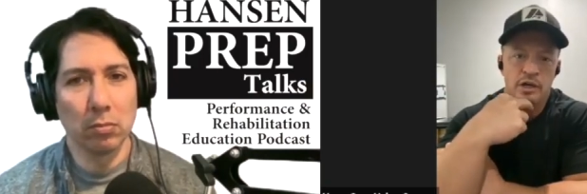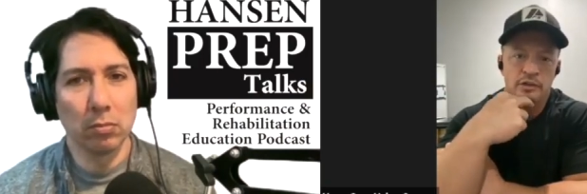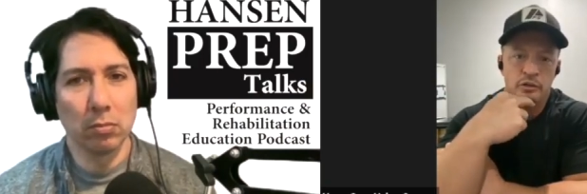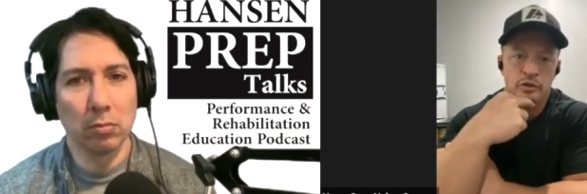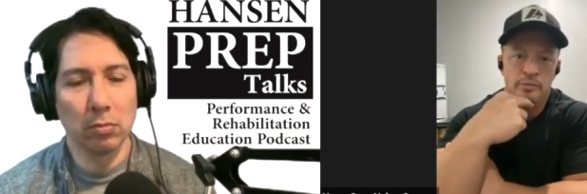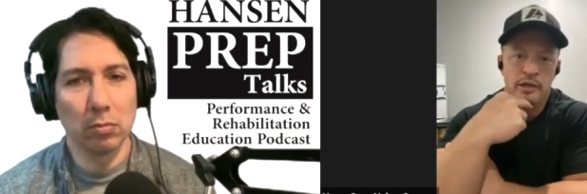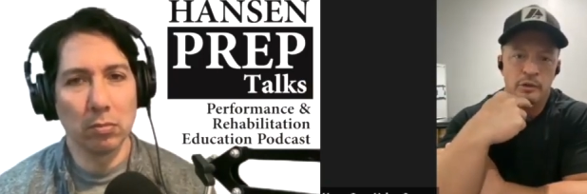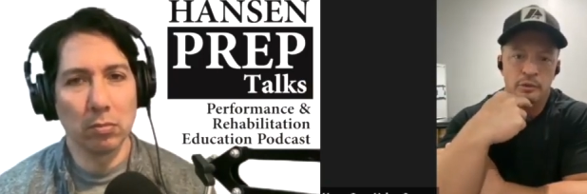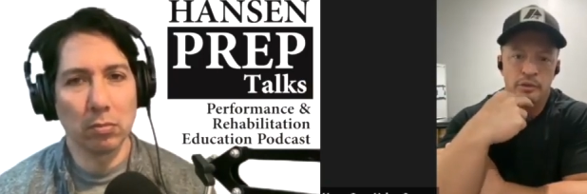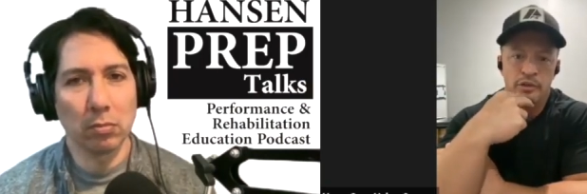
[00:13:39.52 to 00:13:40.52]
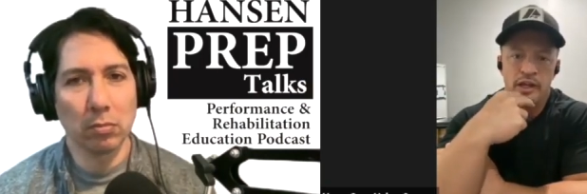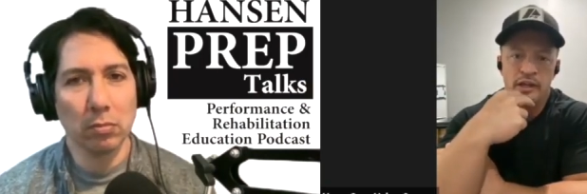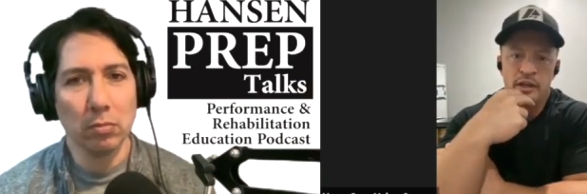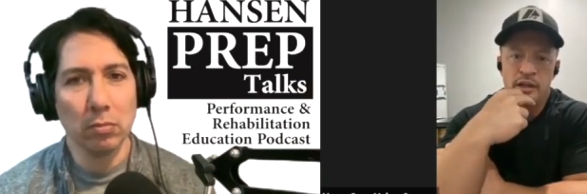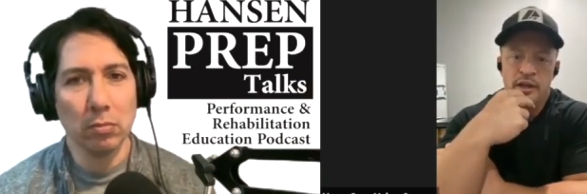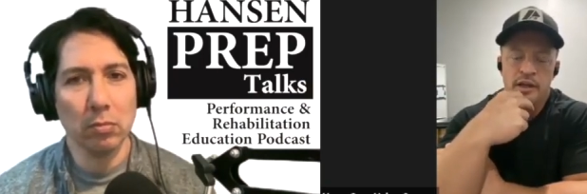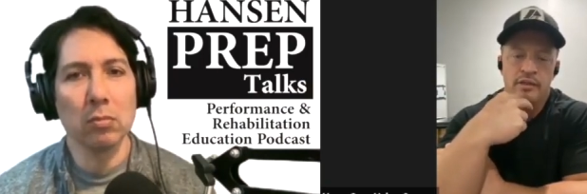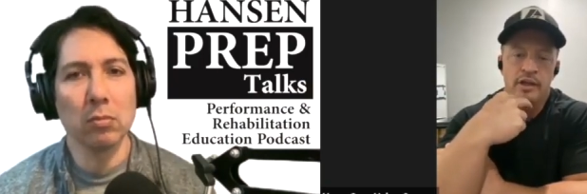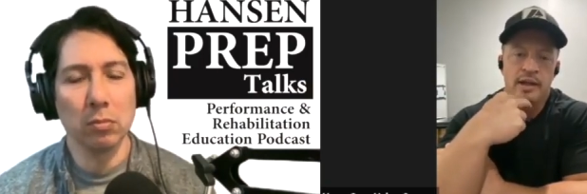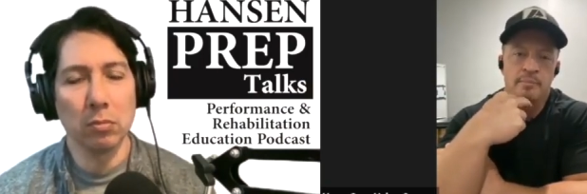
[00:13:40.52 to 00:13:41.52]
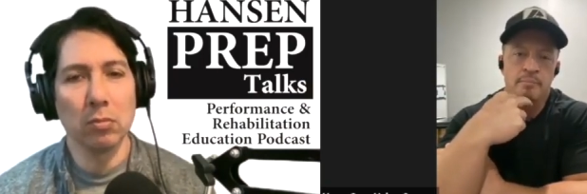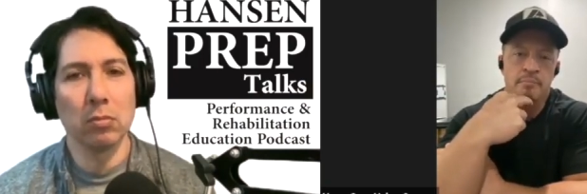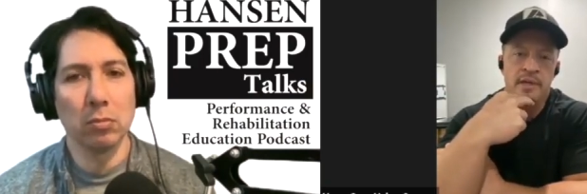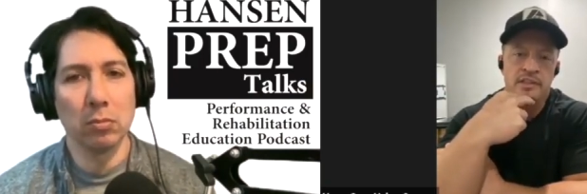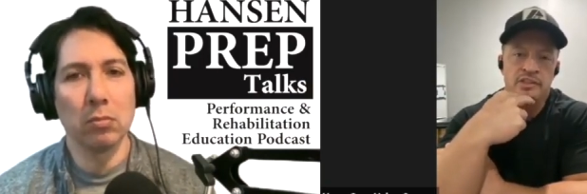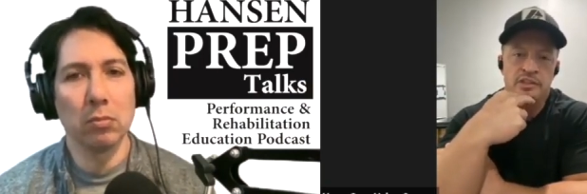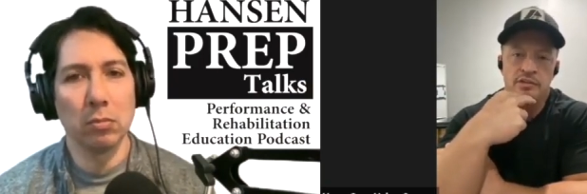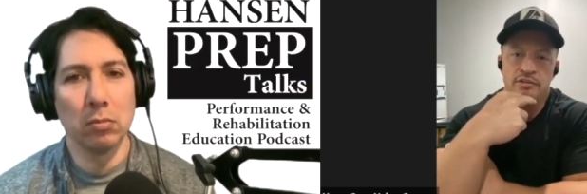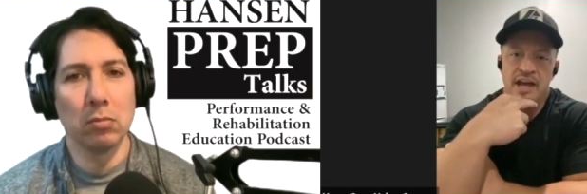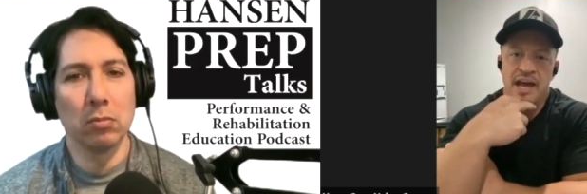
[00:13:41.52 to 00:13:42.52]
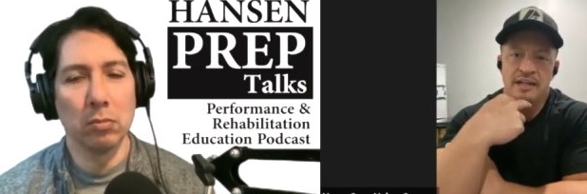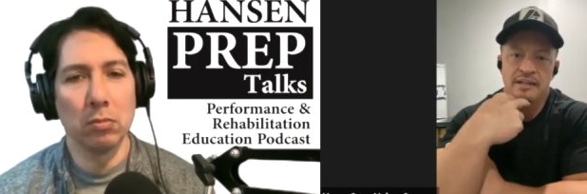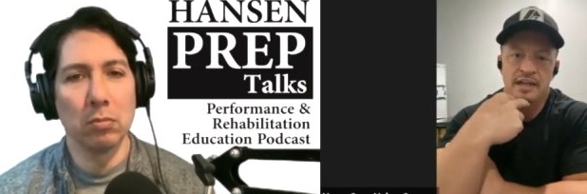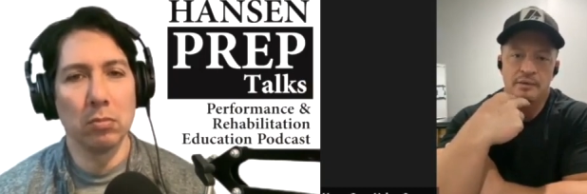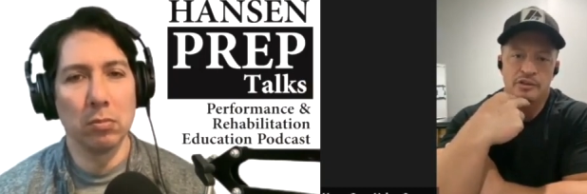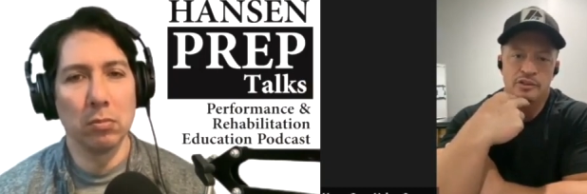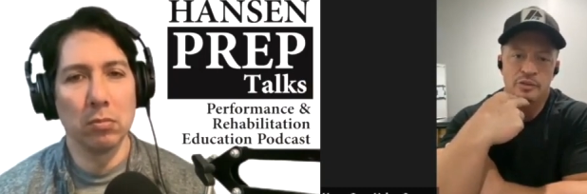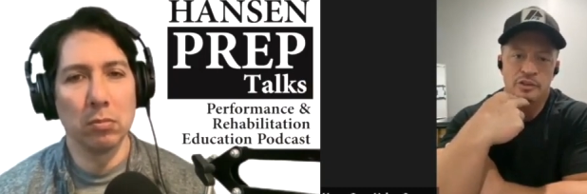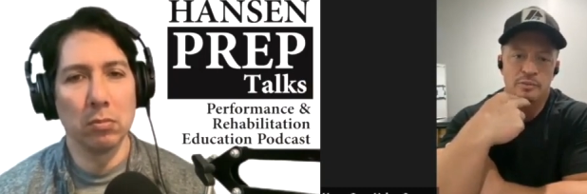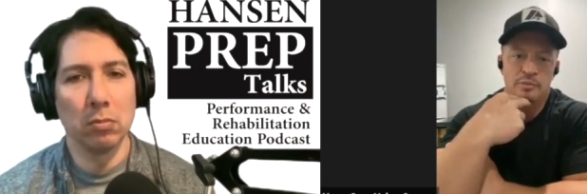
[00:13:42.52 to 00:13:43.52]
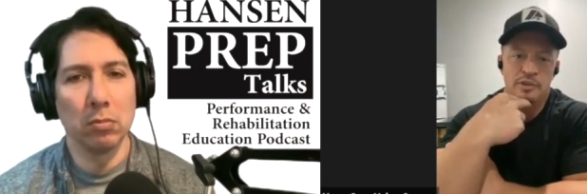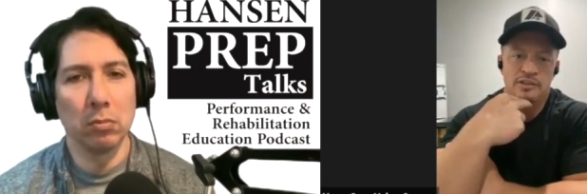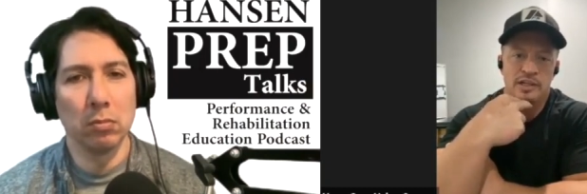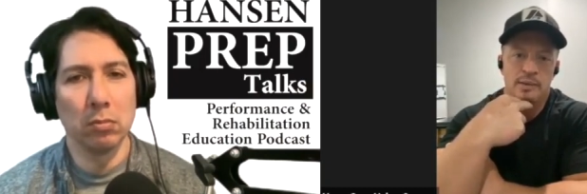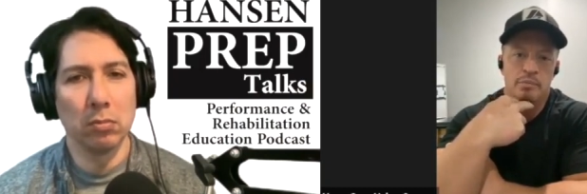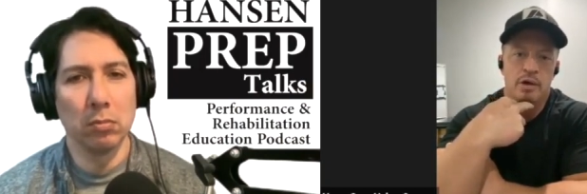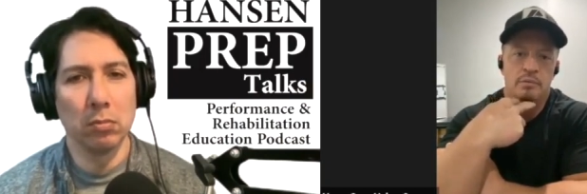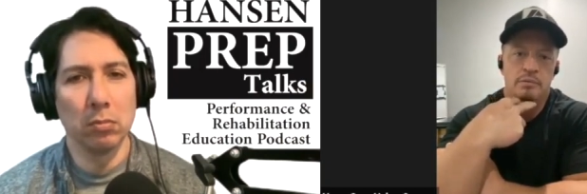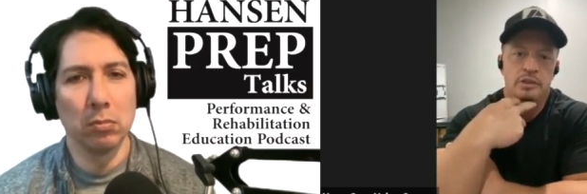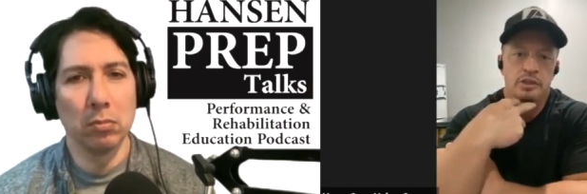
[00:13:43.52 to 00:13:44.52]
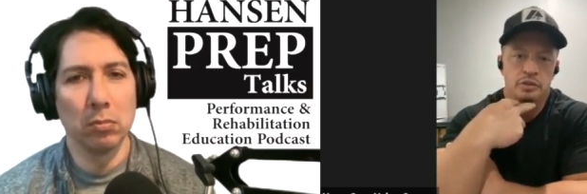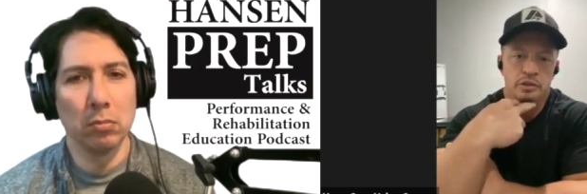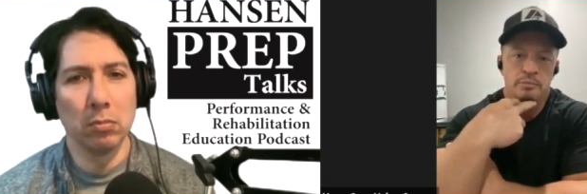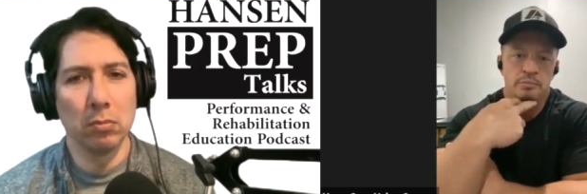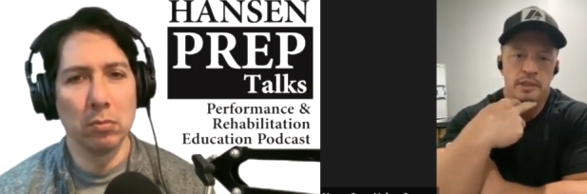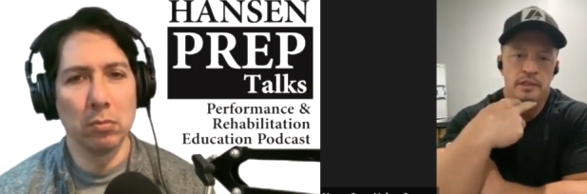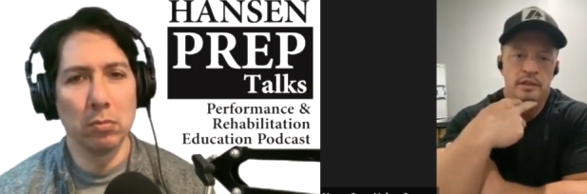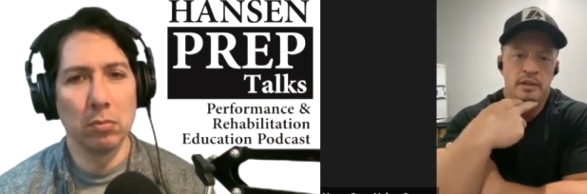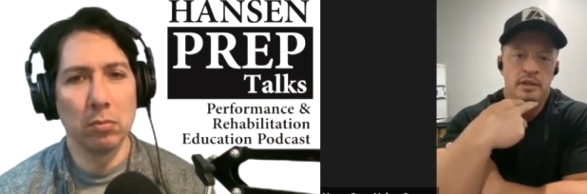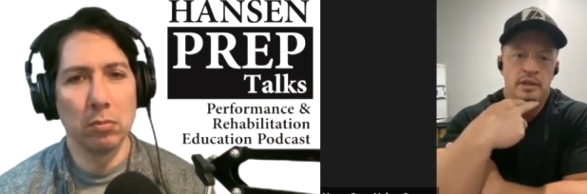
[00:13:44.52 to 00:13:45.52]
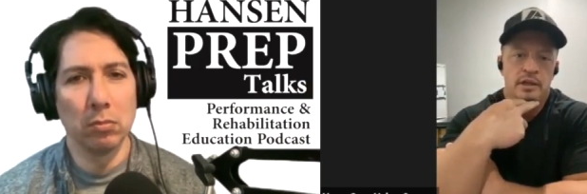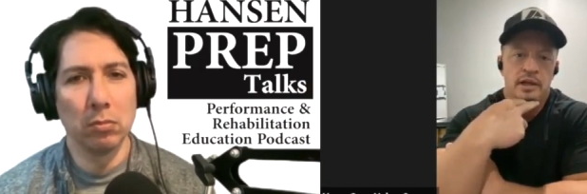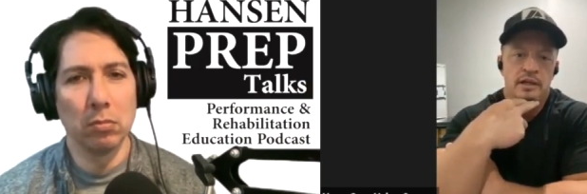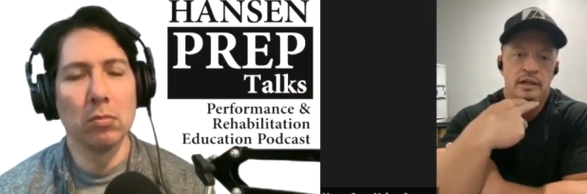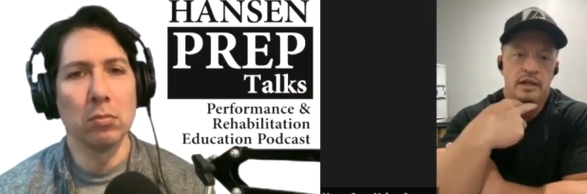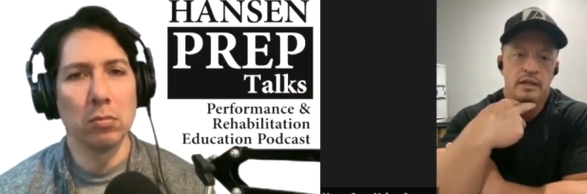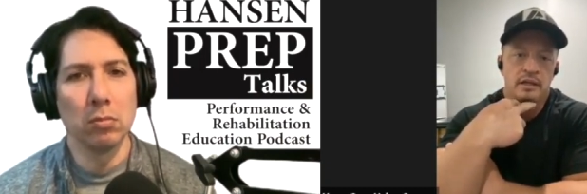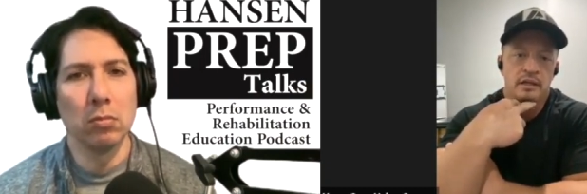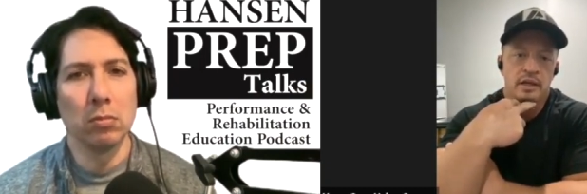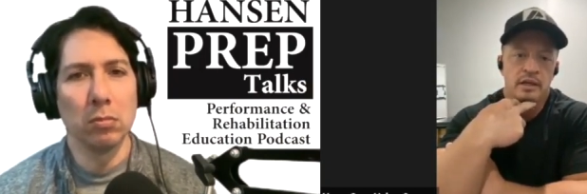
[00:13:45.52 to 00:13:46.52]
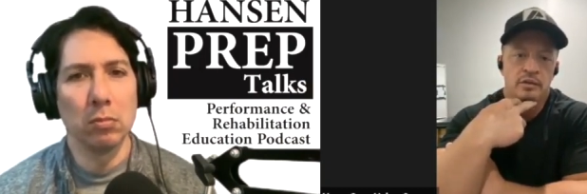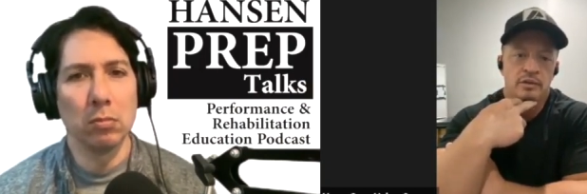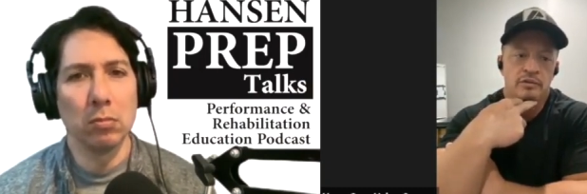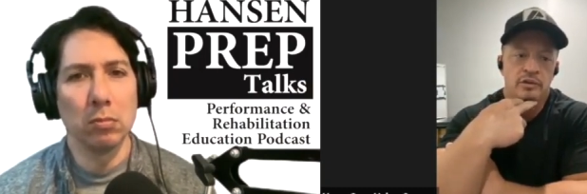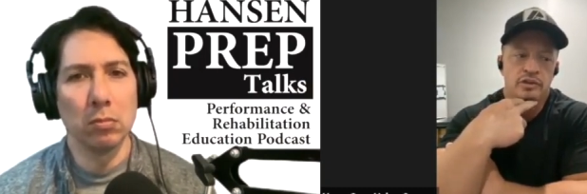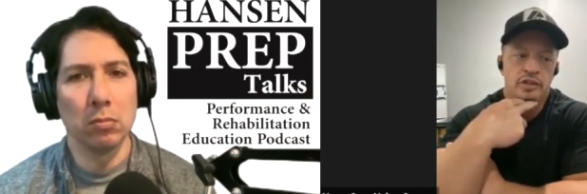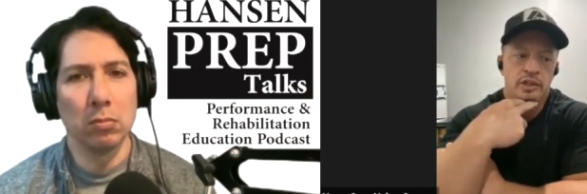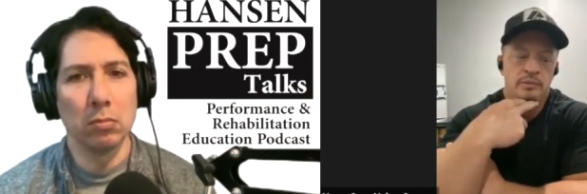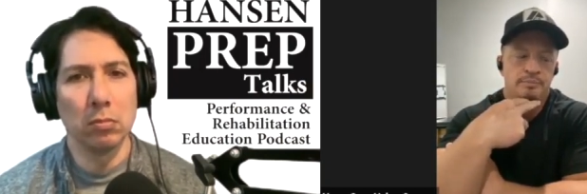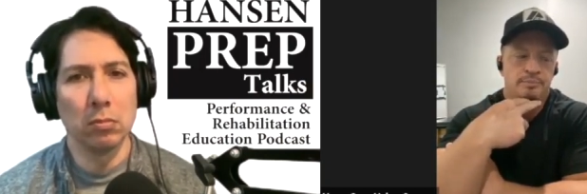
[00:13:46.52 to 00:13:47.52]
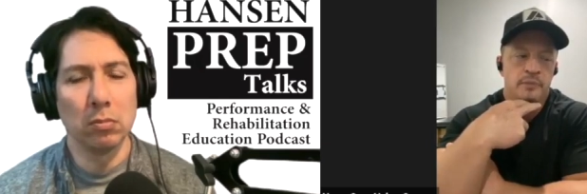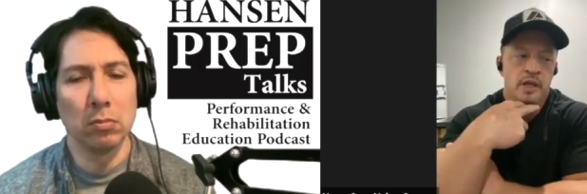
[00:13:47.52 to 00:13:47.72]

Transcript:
Speaker 1: on doing my own thing that I missed the fact that I was doing some things that I probably shouldn't be at, at, a, at a university